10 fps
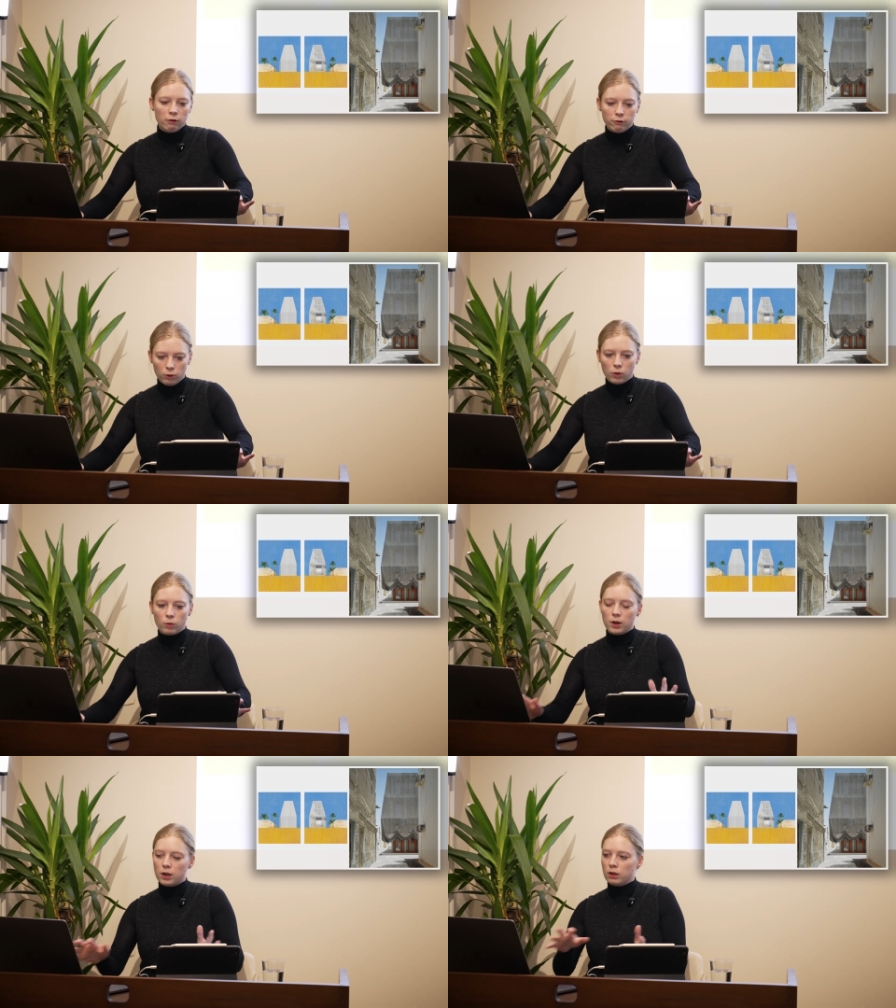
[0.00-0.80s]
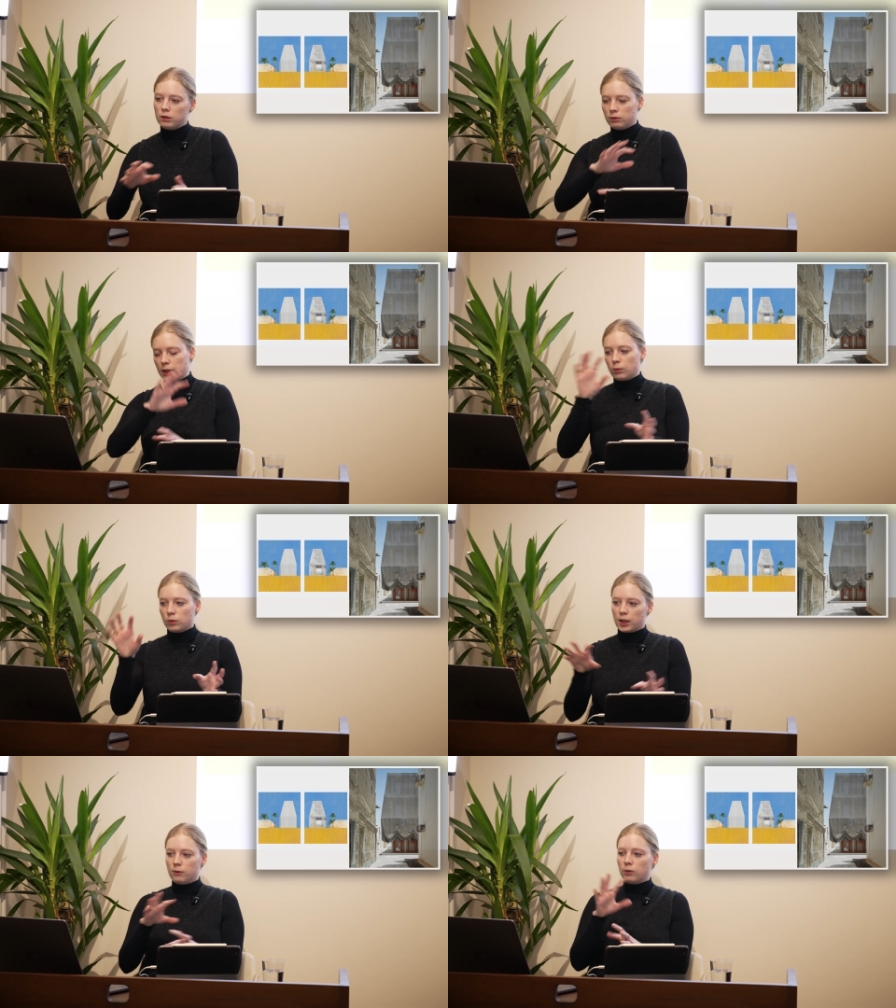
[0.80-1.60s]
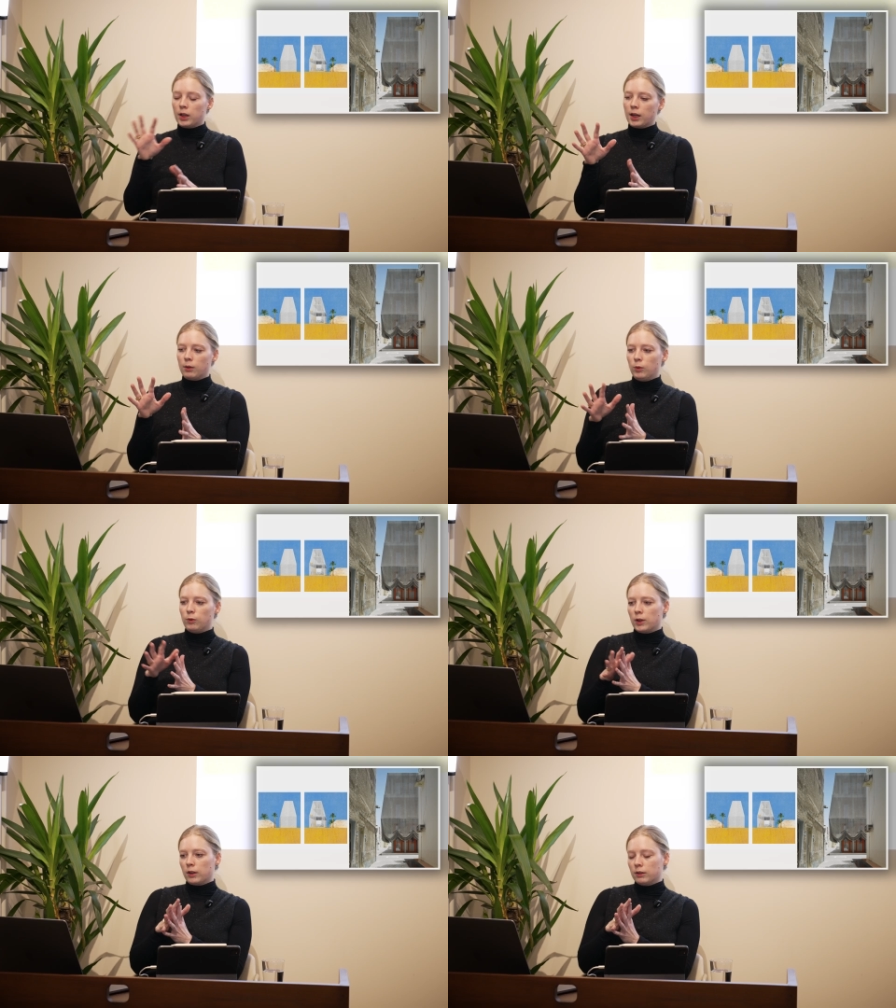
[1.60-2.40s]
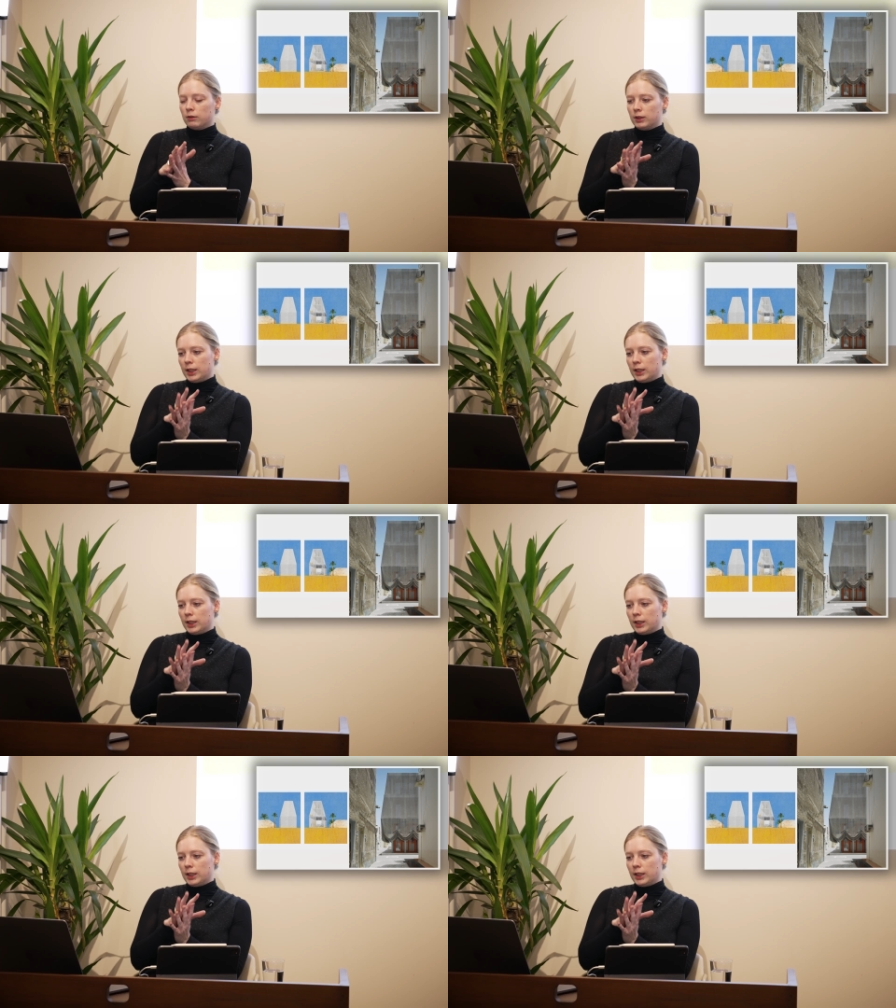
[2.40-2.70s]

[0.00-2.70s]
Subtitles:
forward, like kind of again moving